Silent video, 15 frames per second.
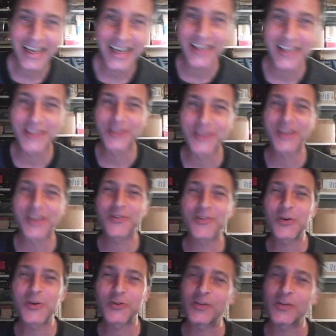How you doing,
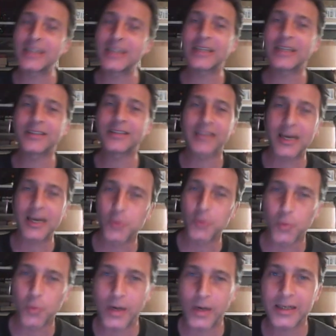everyone? Greetings
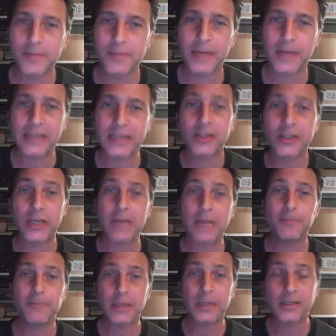and welcome back to the
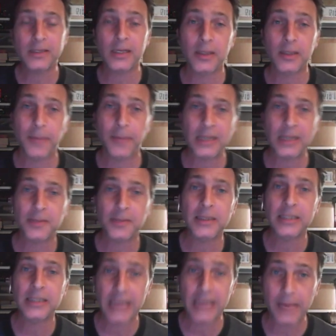8 Bits in the
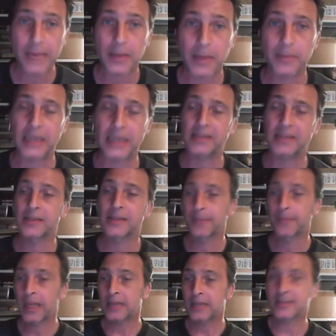Basement Gaming Base.
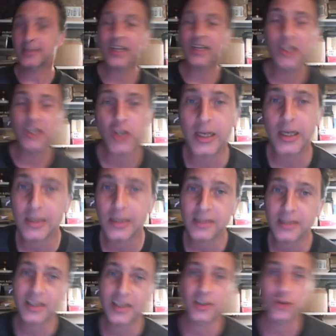This kind of channel
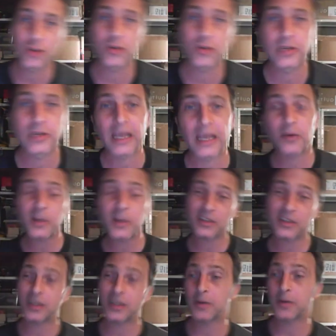that's kind of thrown together, well,
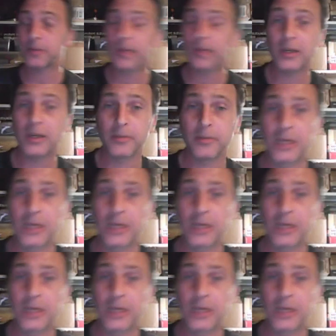like many of my